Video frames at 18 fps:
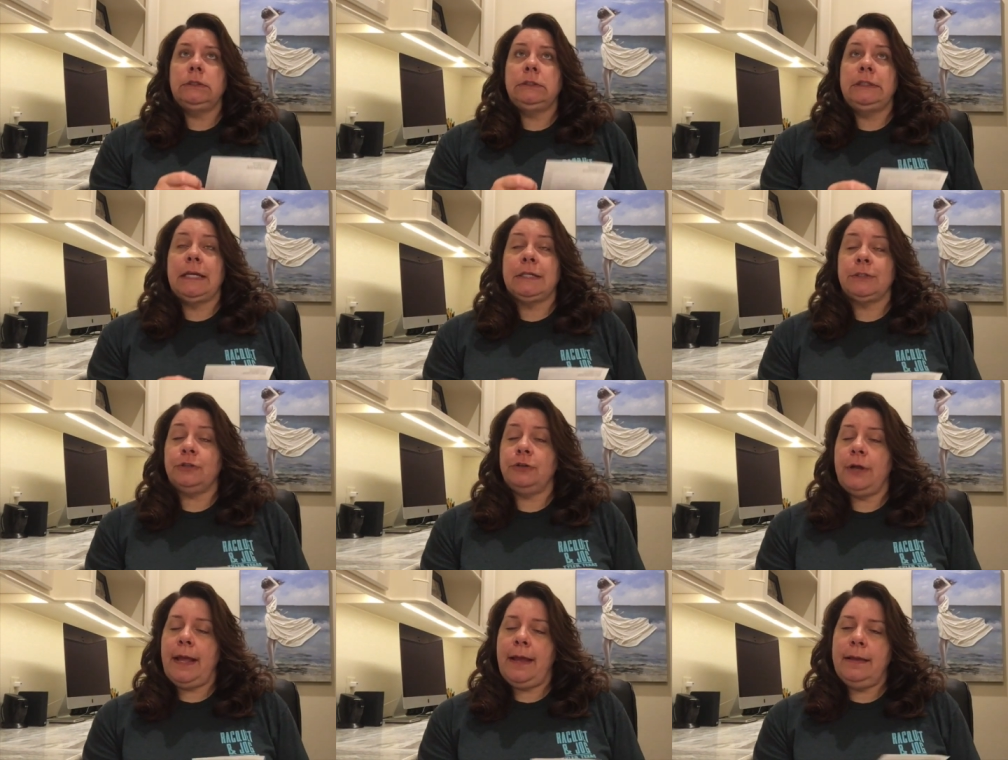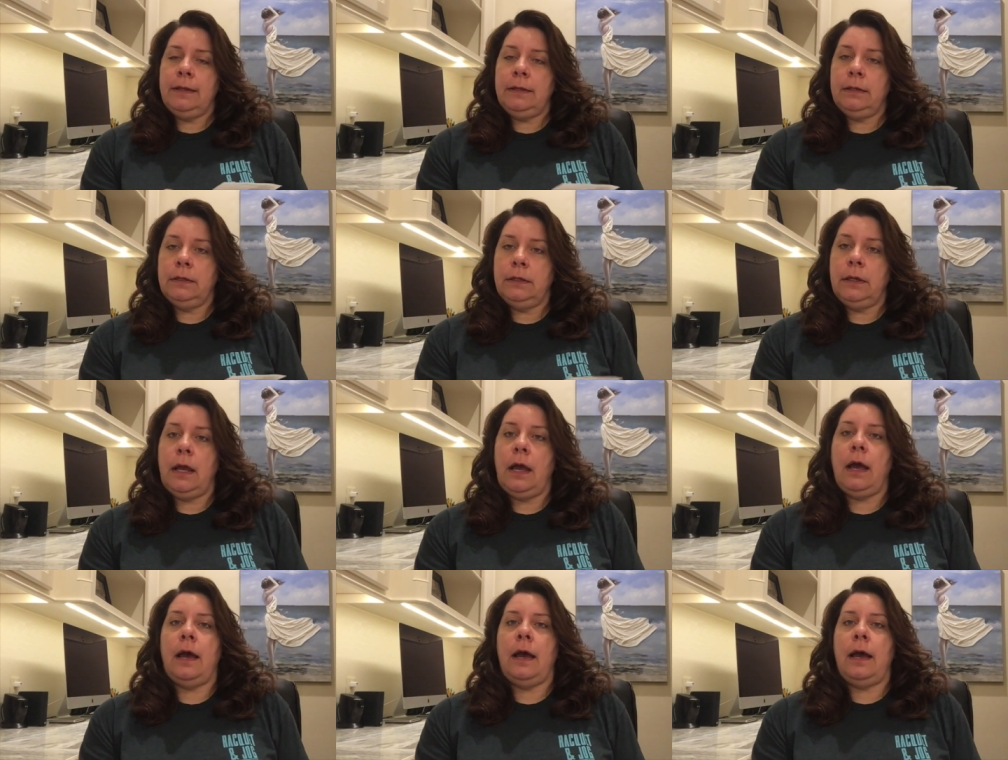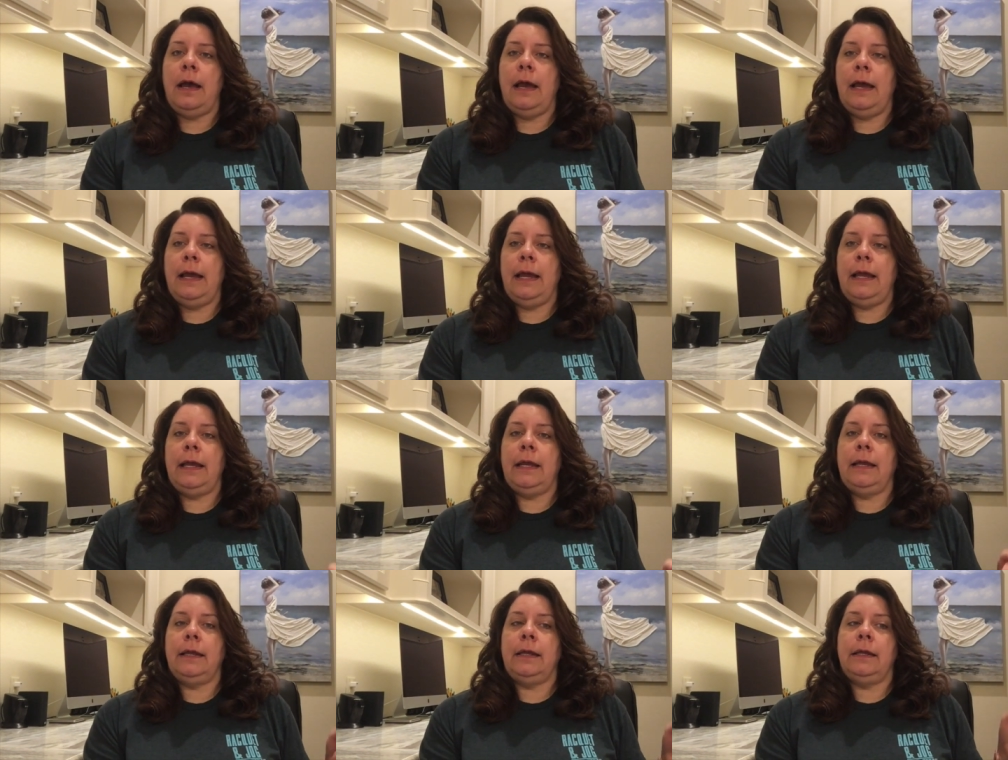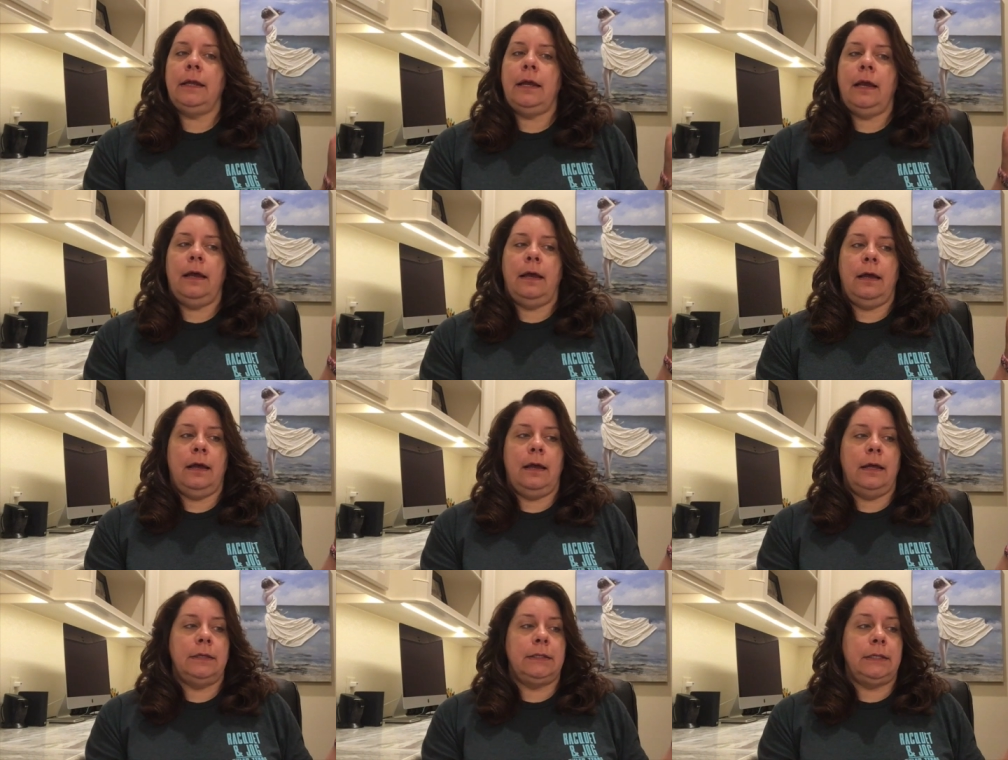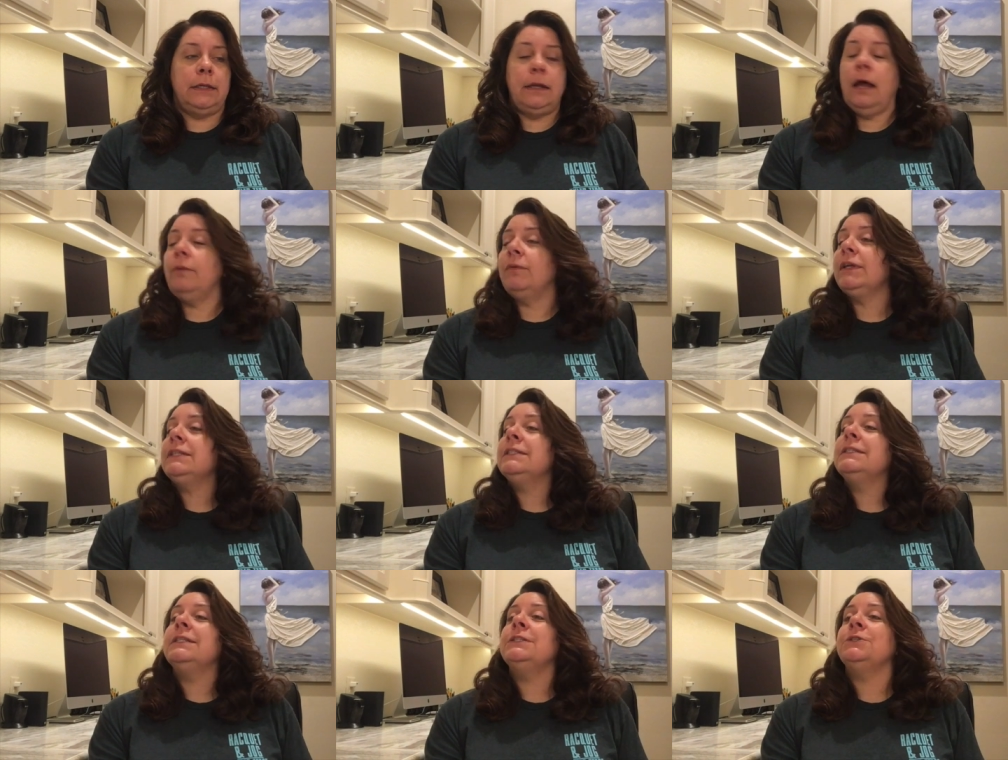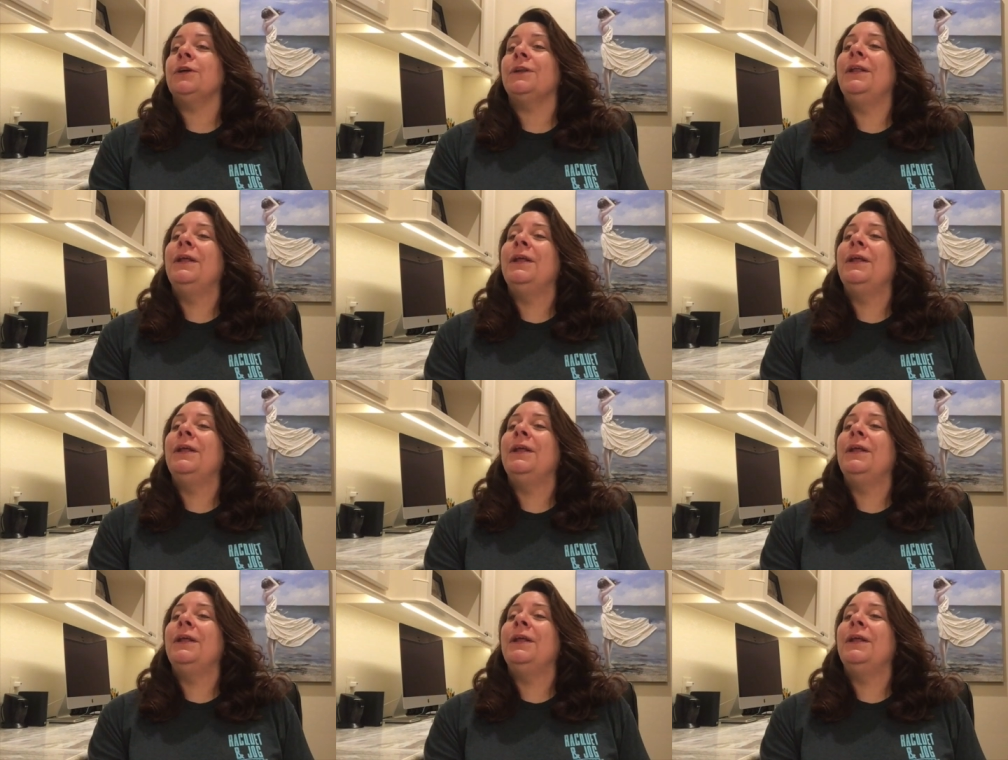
yesterday I uh, did not want to stitch on